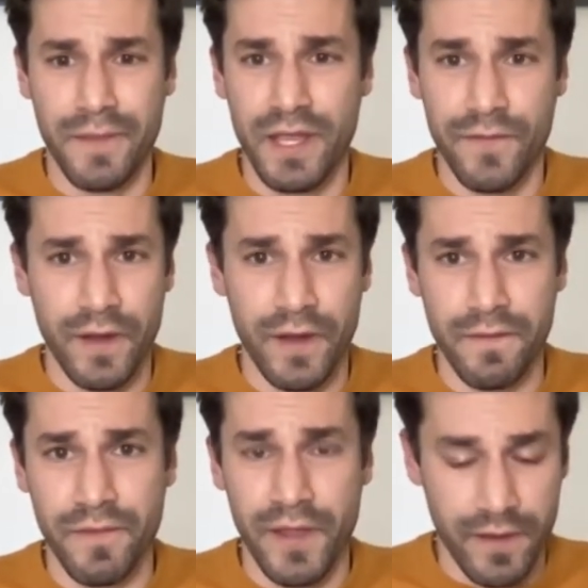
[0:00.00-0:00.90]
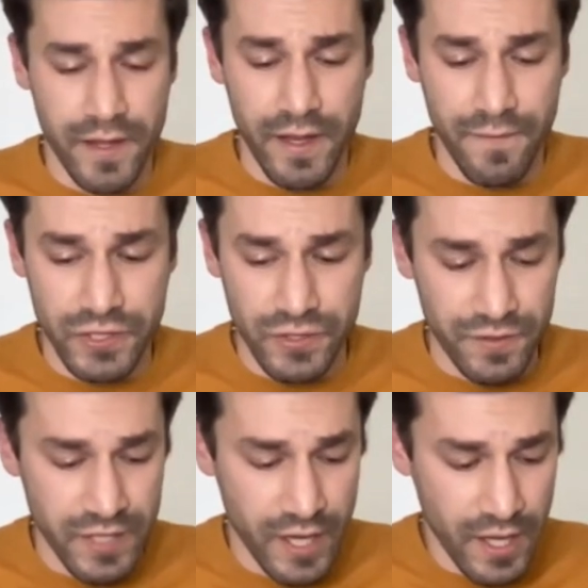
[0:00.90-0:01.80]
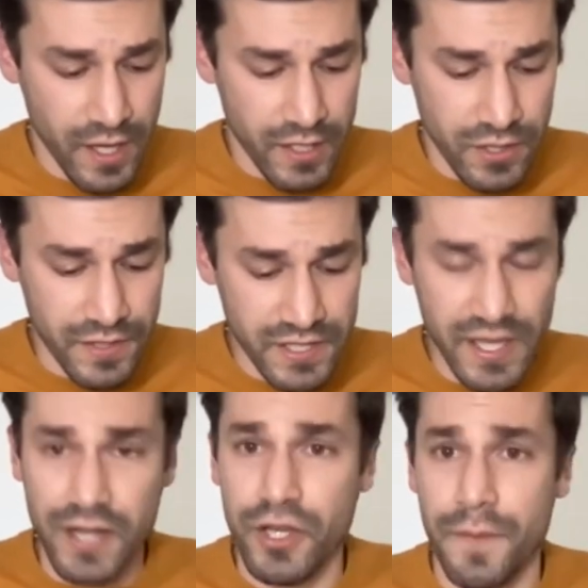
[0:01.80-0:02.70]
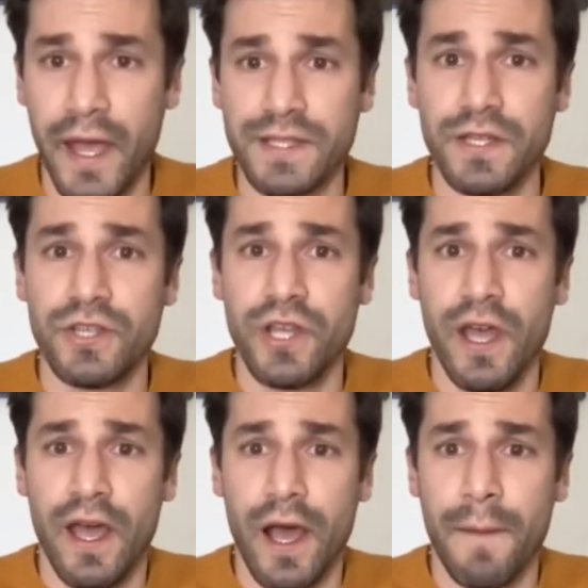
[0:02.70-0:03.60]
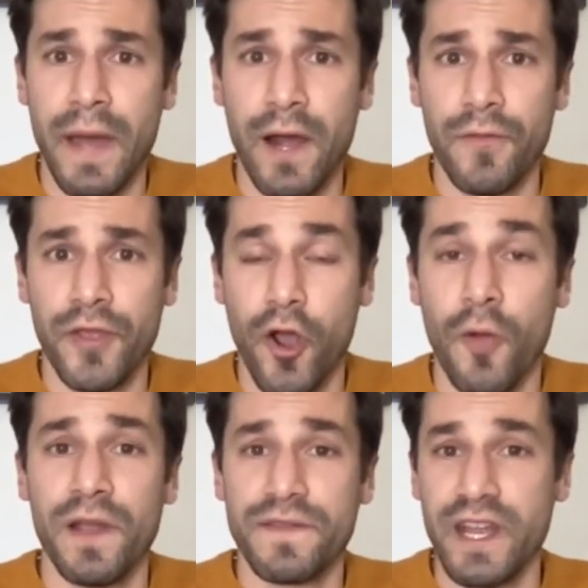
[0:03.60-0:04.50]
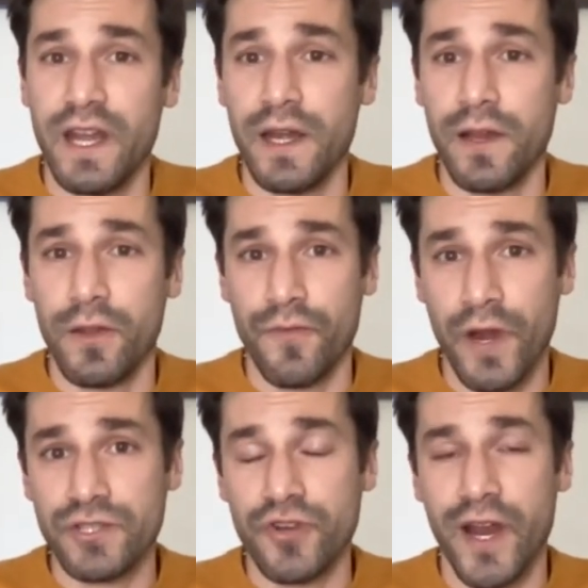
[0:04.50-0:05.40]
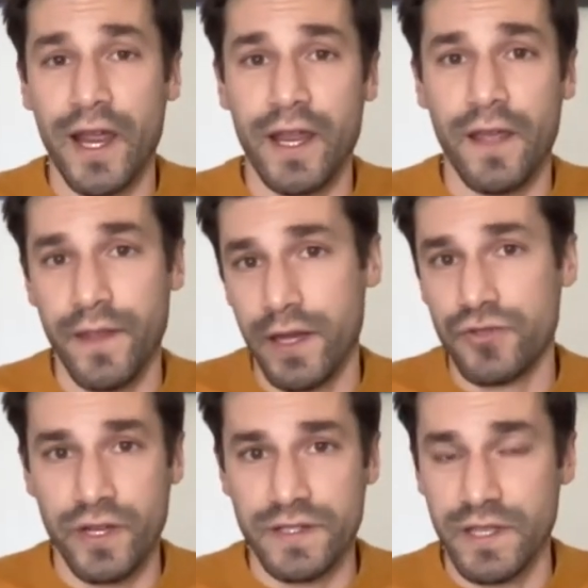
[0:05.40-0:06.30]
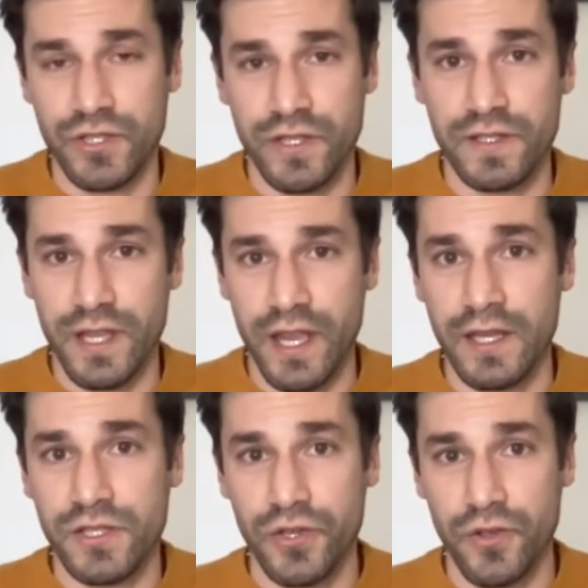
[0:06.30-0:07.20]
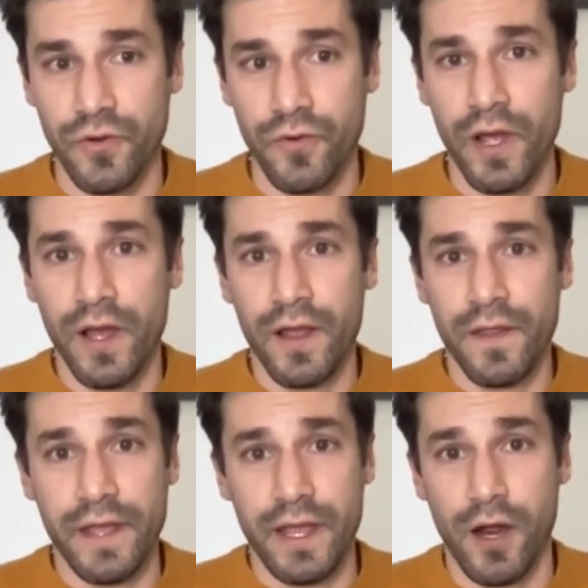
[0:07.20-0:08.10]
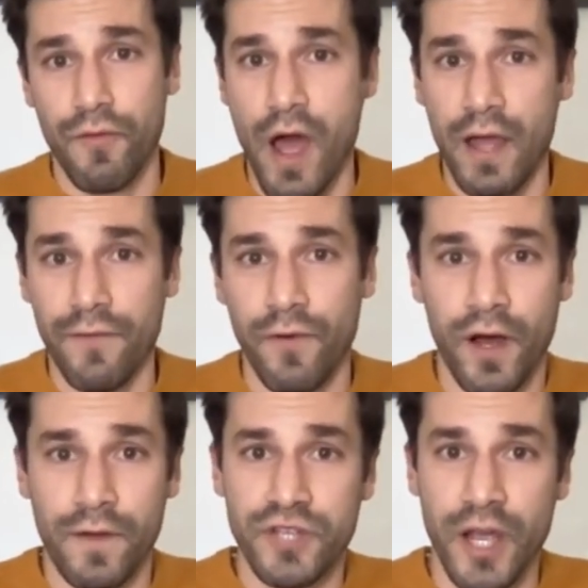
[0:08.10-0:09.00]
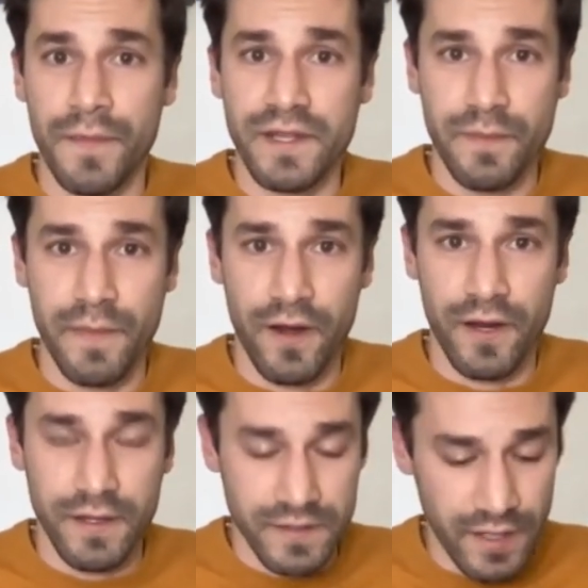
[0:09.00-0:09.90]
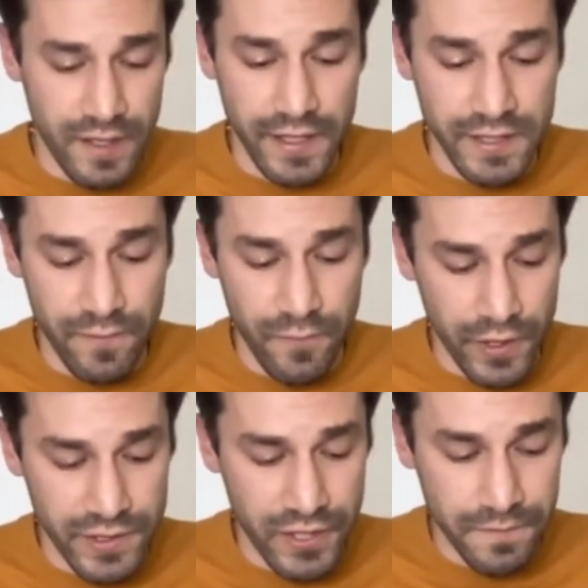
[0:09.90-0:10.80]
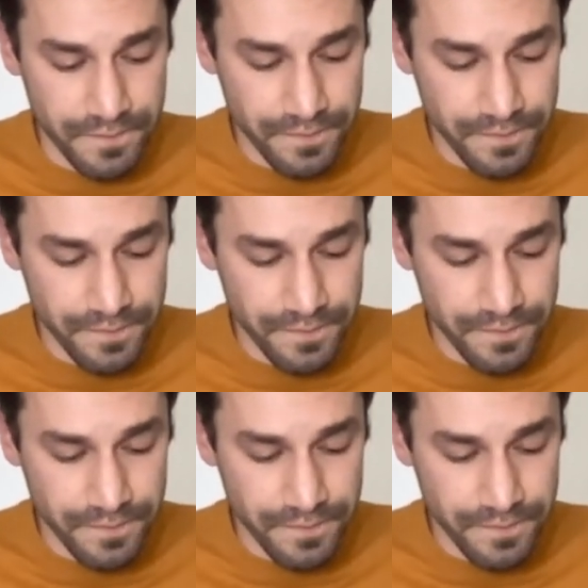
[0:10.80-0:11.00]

even the officials. So this is actually a passage about the opening of Santa Anita, the racetrack, and then it transitions into the arrival of Japanese Americans in 1942.